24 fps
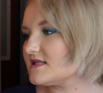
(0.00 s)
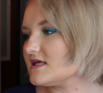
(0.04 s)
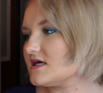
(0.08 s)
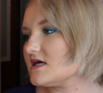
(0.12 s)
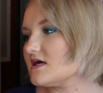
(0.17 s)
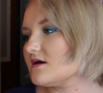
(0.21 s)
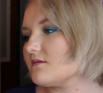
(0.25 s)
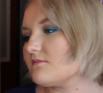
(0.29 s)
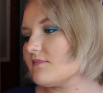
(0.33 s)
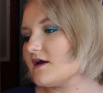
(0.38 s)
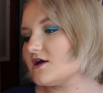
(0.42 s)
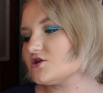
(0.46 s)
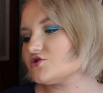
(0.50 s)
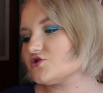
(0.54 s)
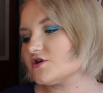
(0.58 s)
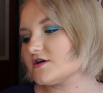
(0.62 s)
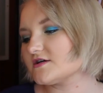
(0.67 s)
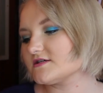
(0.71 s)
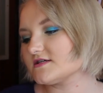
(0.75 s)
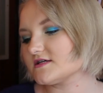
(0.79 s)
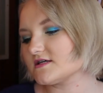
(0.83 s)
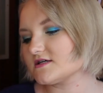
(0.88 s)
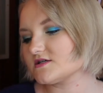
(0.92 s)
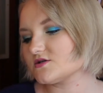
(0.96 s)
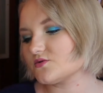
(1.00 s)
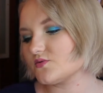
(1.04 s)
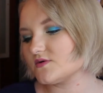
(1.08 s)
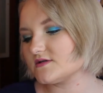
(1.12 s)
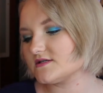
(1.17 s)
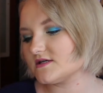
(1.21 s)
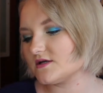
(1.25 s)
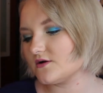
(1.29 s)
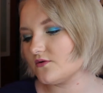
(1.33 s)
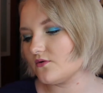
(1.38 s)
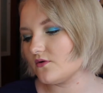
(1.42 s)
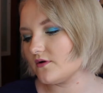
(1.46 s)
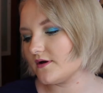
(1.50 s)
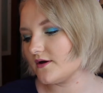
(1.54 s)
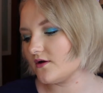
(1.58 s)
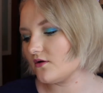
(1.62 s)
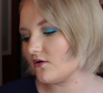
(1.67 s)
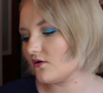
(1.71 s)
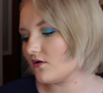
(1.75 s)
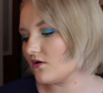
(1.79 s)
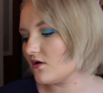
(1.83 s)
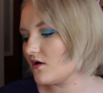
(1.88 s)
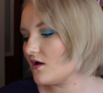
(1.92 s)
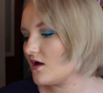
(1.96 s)
the Matrix Exquisite
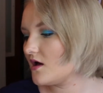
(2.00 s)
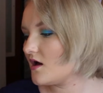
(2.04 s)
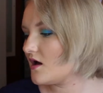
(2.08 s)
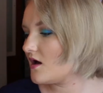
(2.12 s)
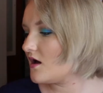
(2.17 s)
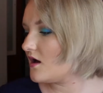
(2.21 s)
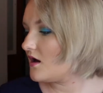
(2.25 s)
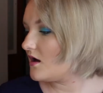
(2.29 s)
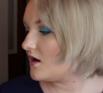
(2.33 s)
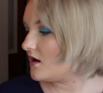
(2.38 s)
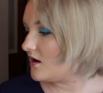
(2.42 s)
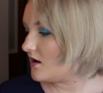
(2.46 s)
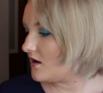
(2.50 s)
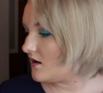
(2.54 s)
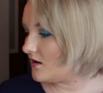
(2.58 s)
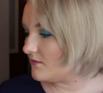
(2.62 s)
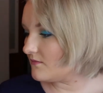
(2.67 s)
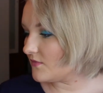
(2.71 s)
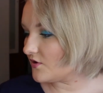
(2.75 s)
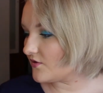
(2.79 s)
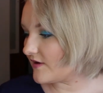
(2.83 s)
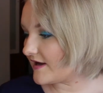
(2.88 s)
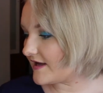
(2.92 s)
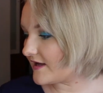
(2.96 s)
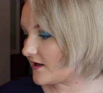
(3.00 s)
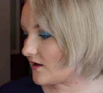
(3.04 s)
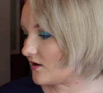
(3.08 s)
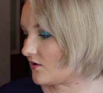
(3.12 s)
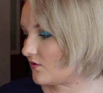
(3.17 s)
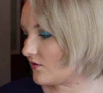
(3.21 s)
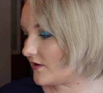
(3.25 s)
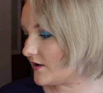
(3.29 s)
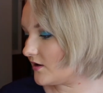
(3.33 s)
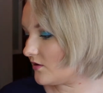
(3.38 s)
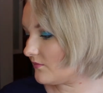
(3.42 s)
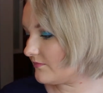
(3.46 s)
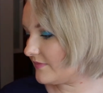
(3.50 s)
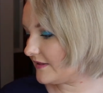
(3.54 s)
Oil Moringa Oil,